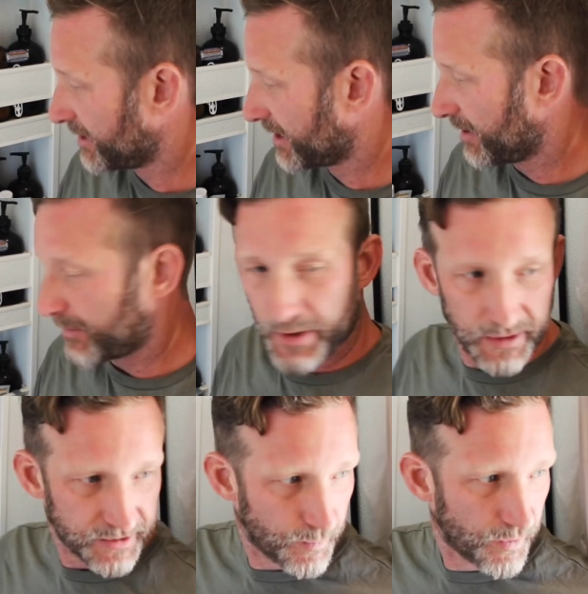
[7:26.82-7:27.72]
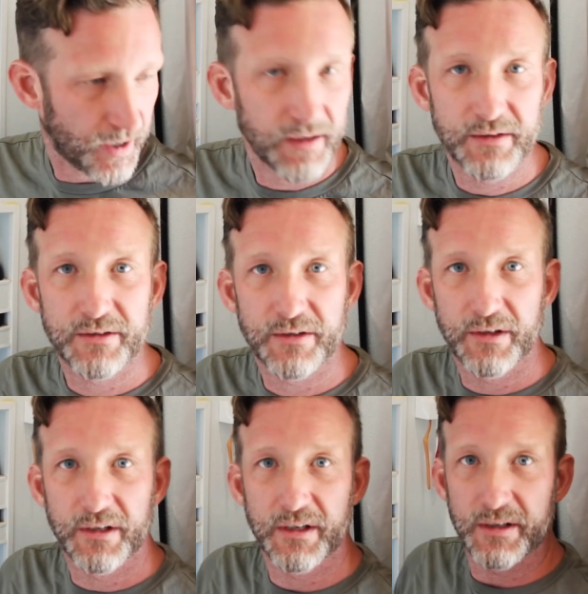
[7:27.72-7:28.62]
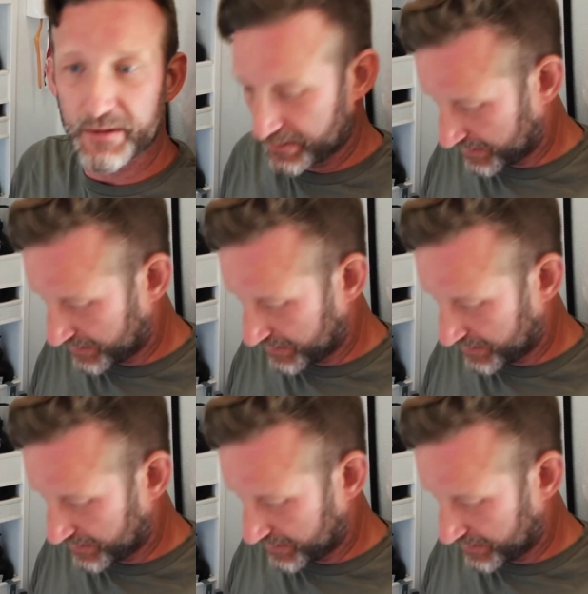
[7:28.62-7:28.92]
you gonna put it somewhere else? Or are you gonna